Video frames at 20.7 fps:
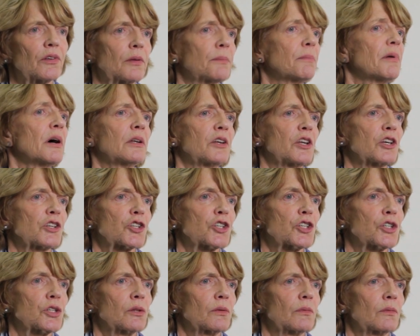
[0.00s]
to
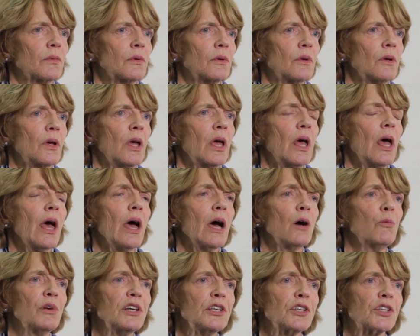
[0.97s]
punish.
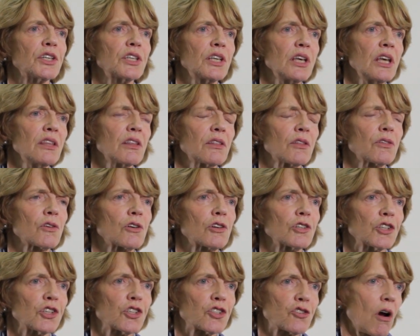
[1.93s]
And we see that there are
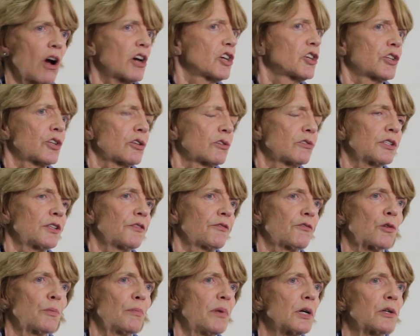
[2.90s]
structures
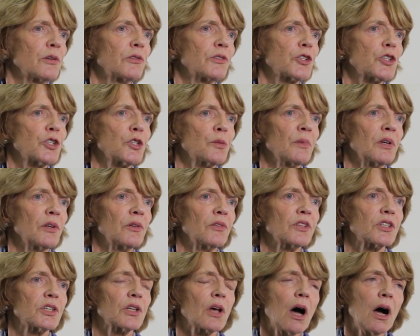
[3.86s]
for
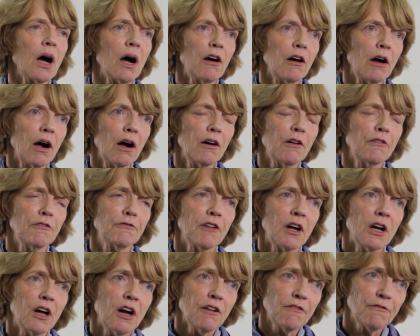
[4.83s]
punishment of
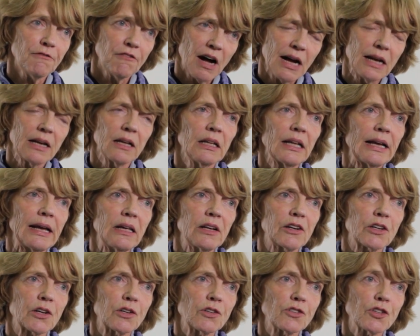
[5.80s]

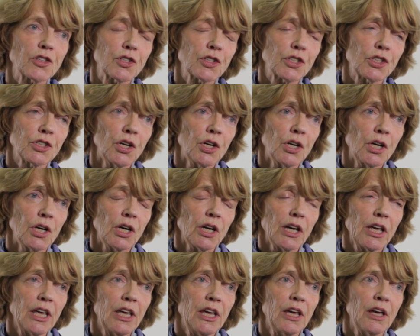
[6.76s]
violators
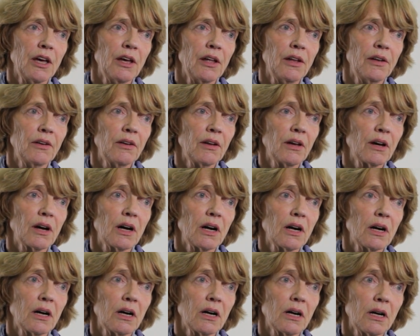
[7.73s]
in
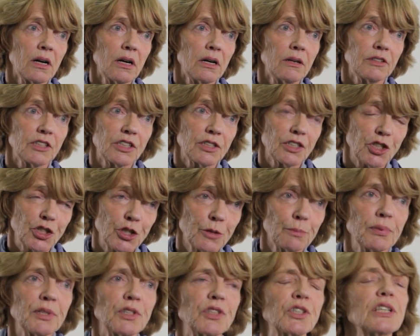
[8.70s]
uh,
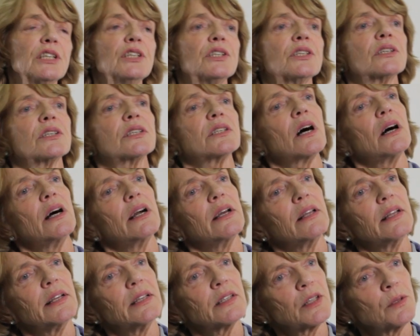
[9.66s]
chimpanzee
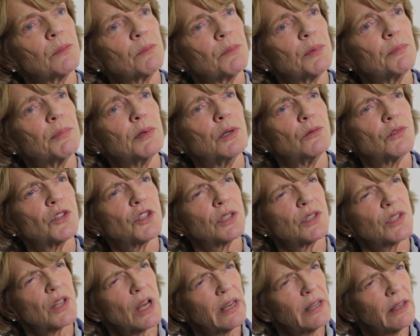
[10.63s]
societies and baboon
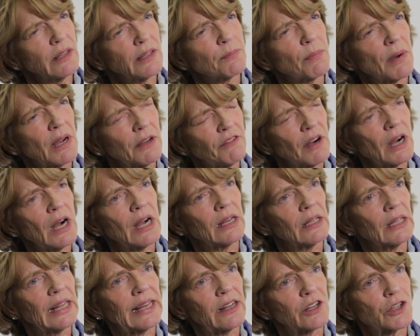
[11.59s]
societies. By
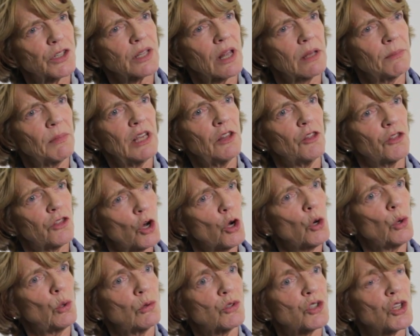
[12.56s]
violators, I mean
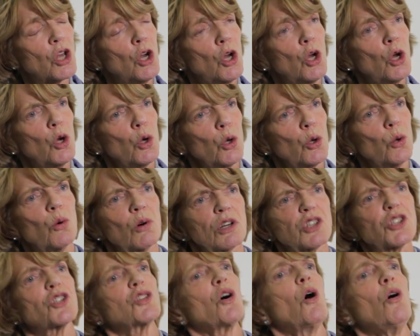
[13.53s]
those who
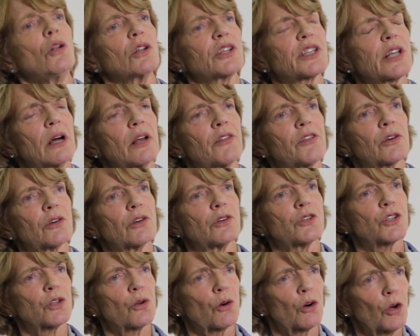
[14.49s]
assault
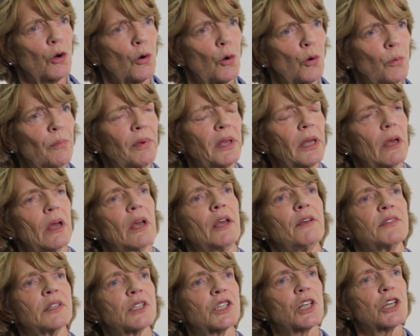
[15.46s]
others or who
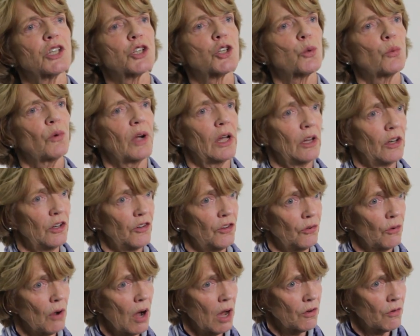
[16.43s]
behave in such a way
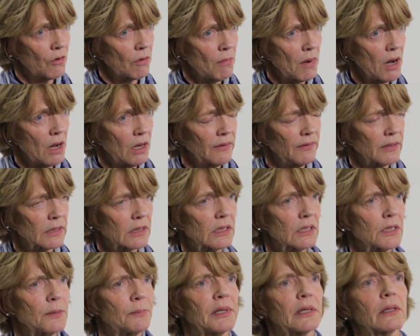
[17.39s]
to undermine the
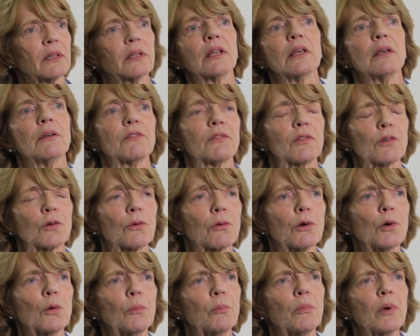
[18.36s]
stability of the
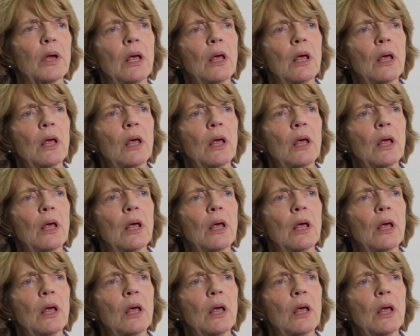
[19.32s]
group.